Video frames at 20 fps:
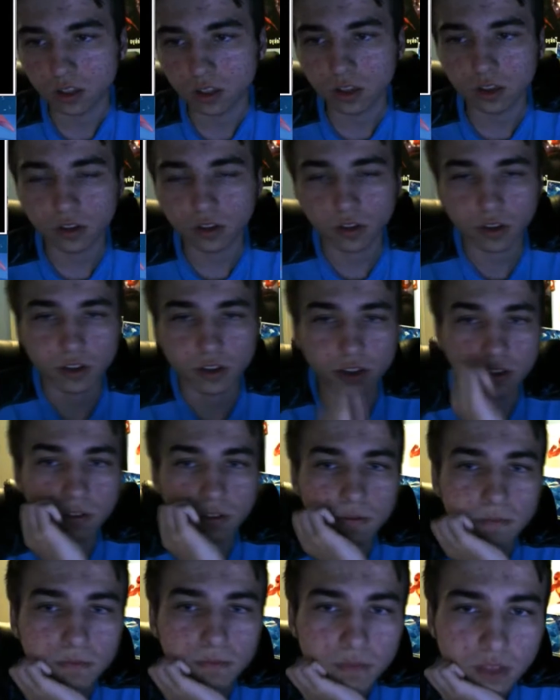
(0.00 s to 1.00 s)
No good.
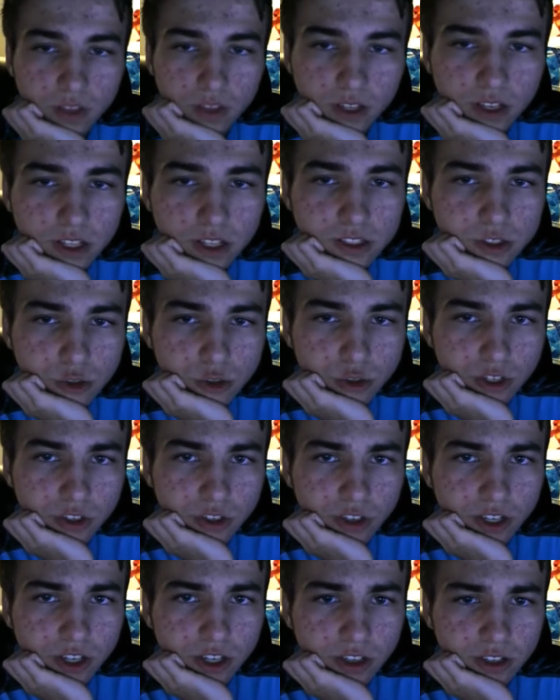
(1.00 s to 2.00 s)
He needs a trigger to
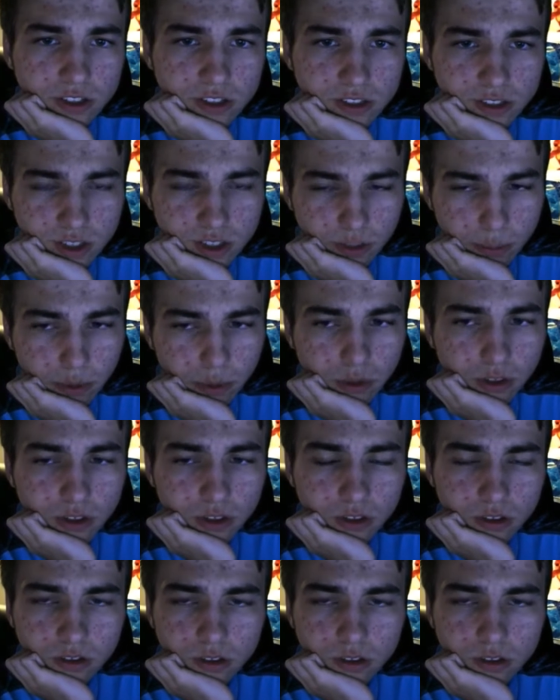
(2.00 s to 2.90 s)
hit us. He pulled it.